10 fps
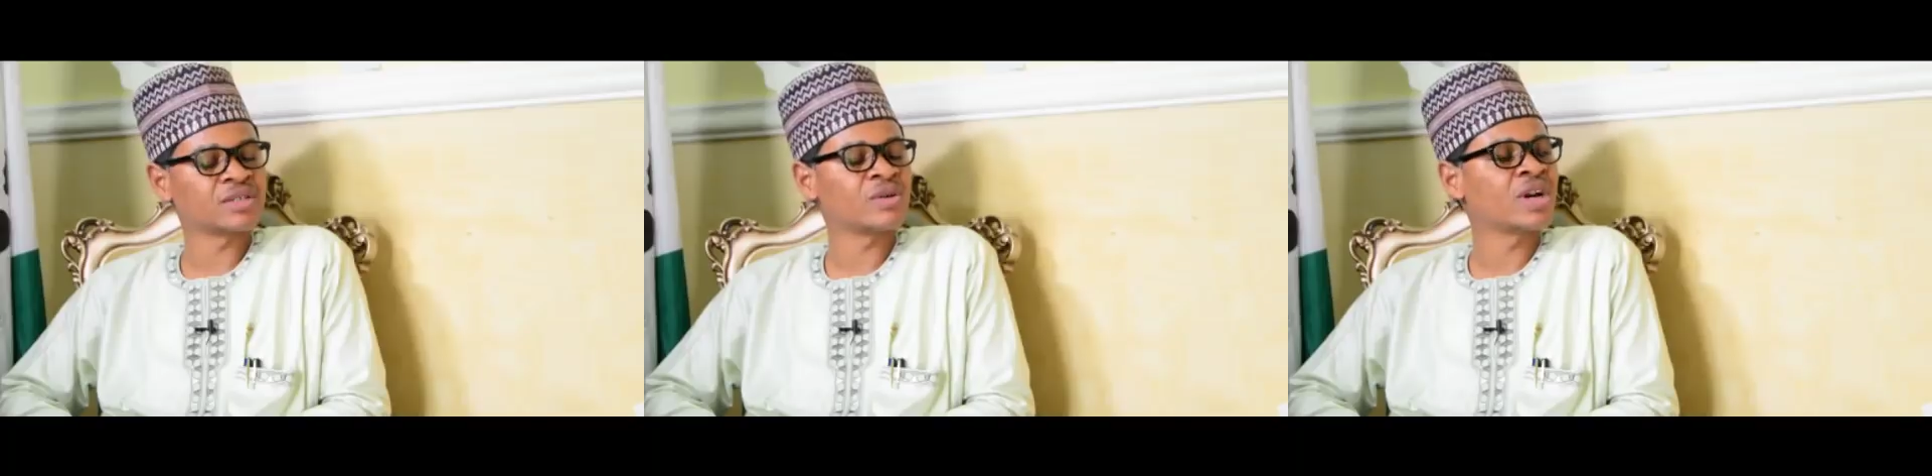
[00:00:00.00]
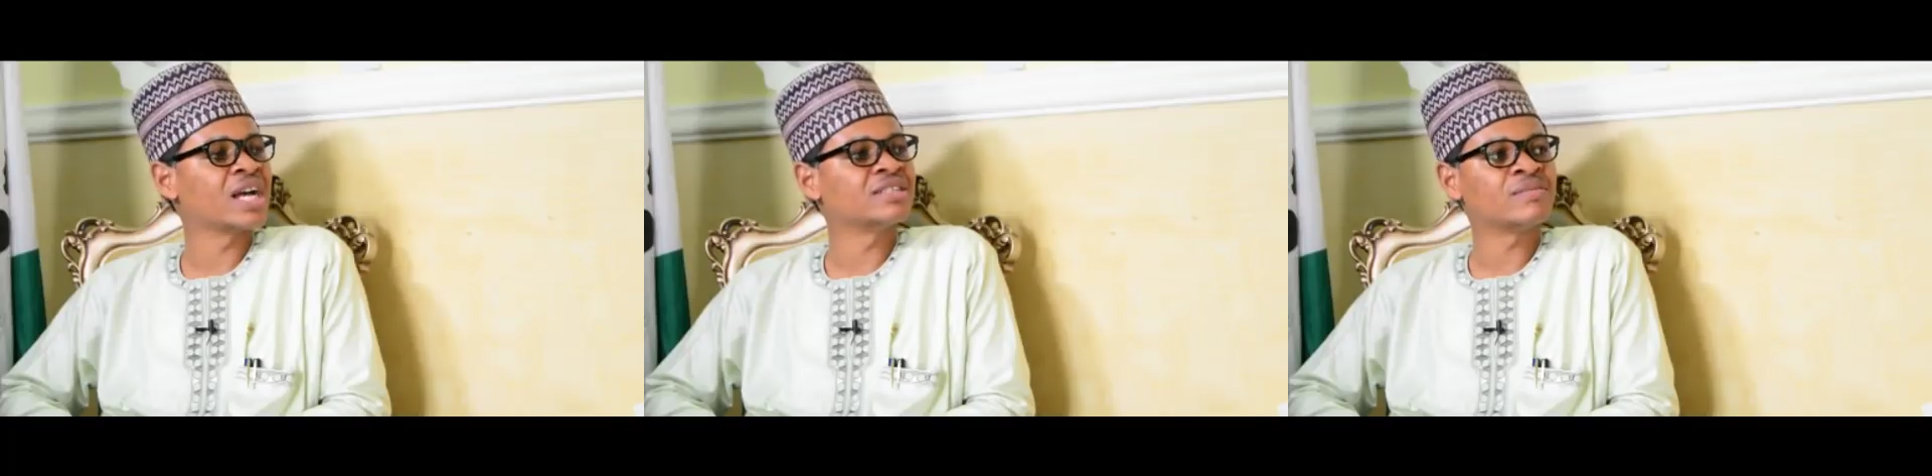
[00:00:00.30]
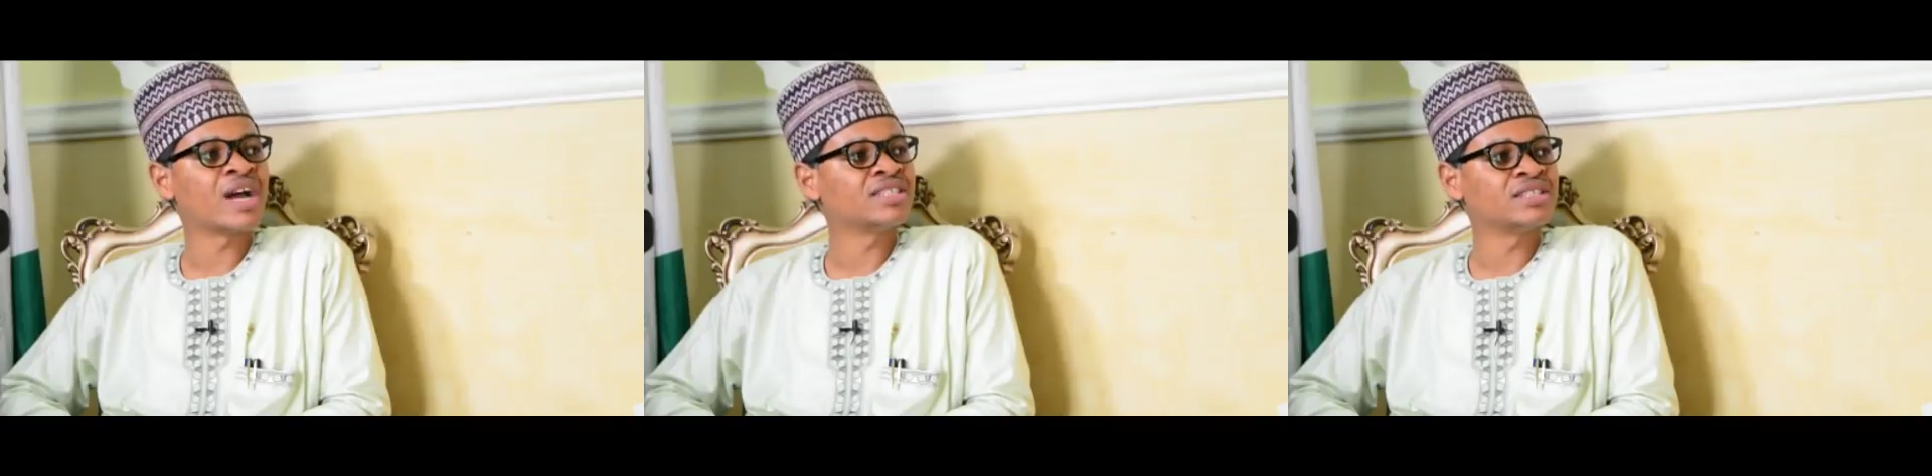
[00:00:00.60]
as long as
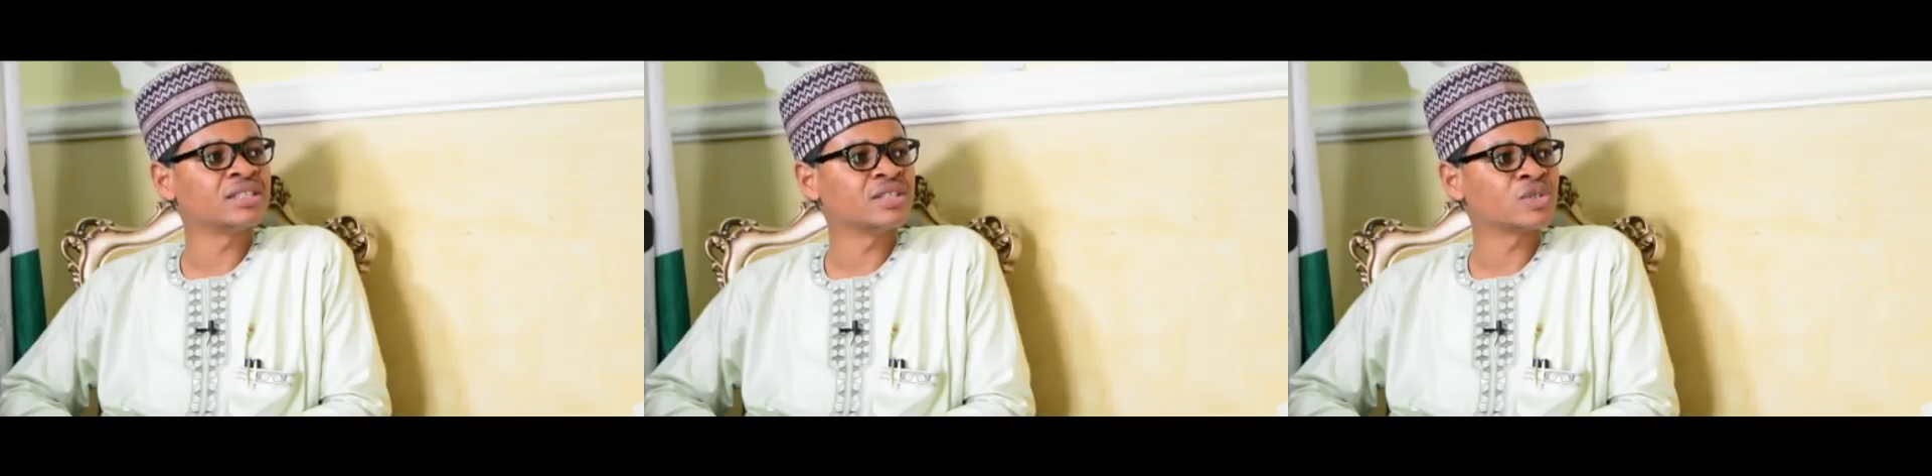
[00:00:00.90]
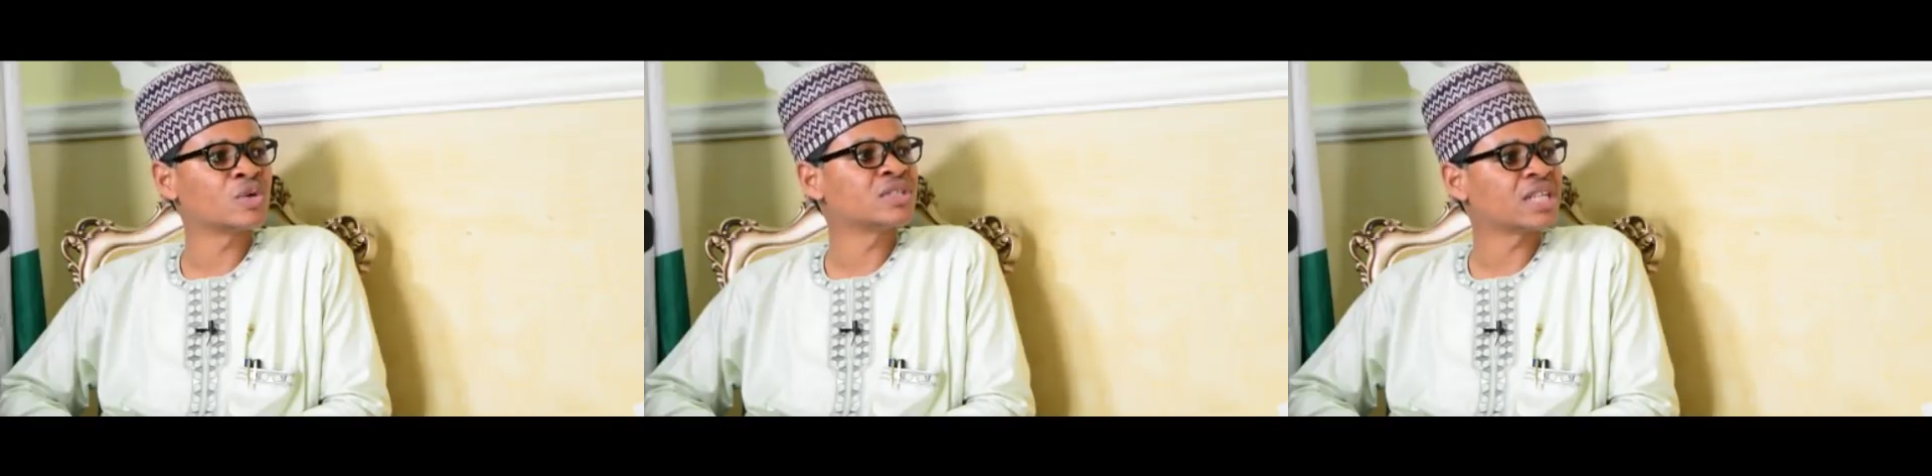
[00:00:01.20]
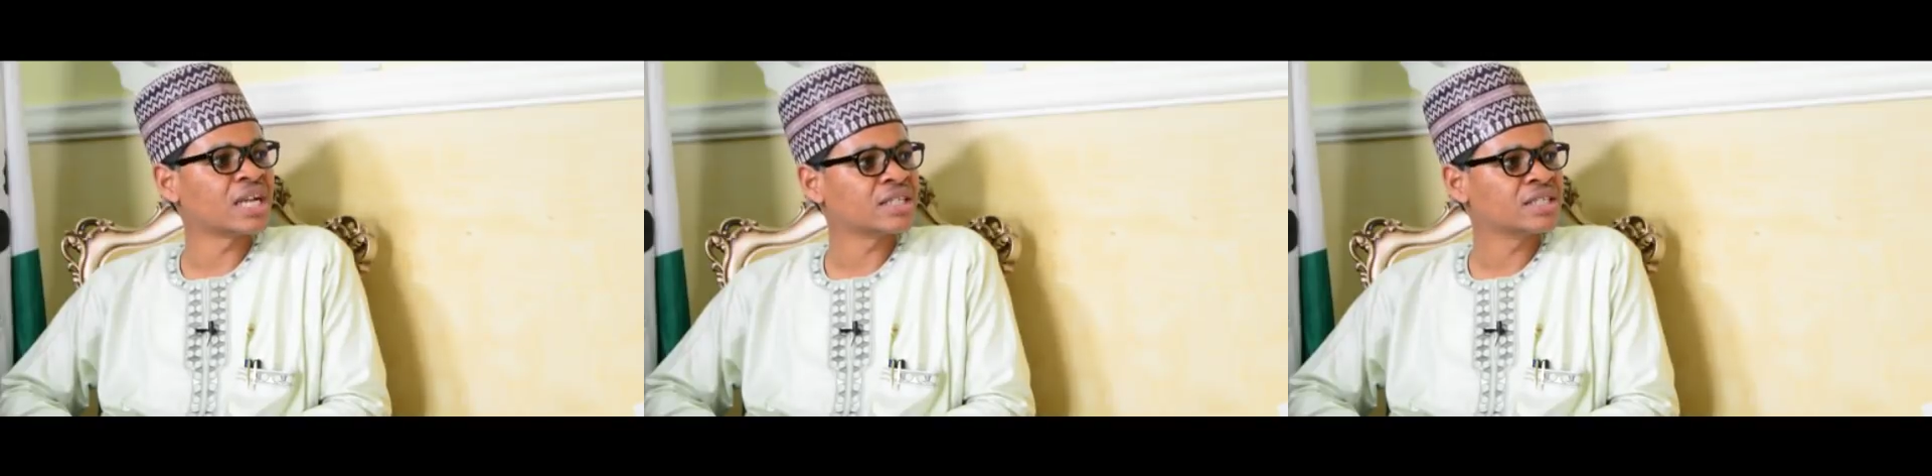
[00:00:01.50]
the party is
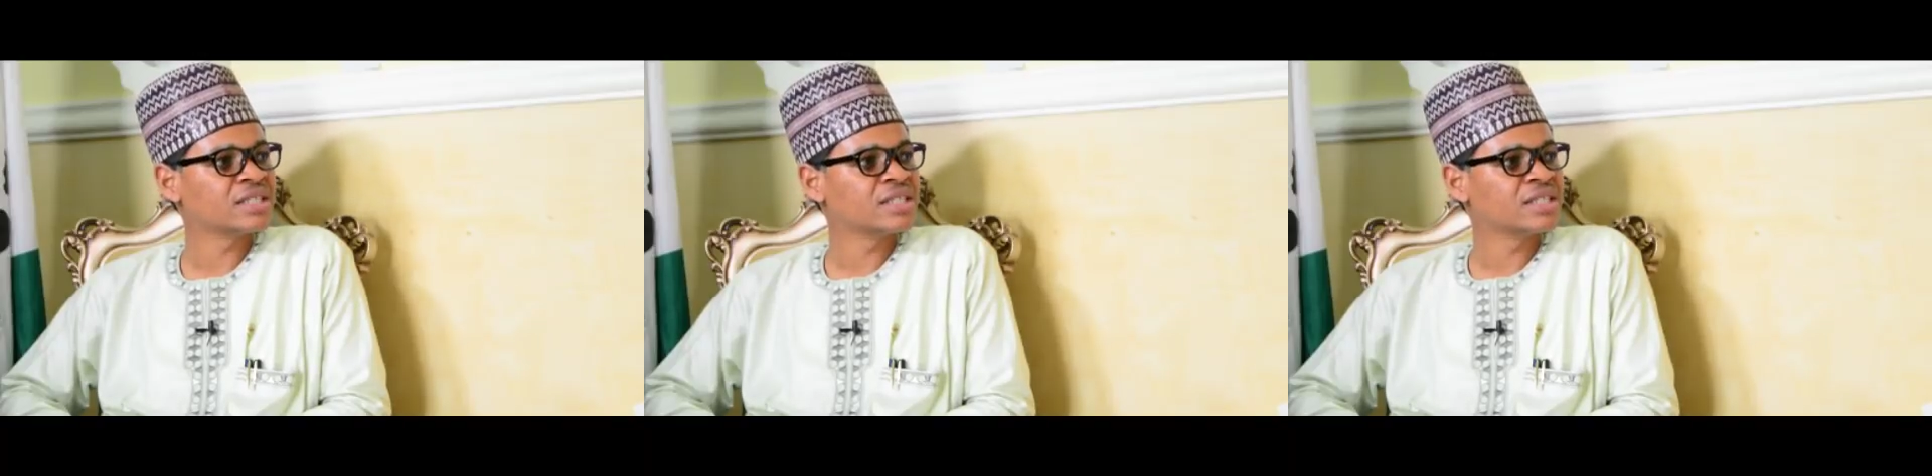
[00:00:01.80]
concerned.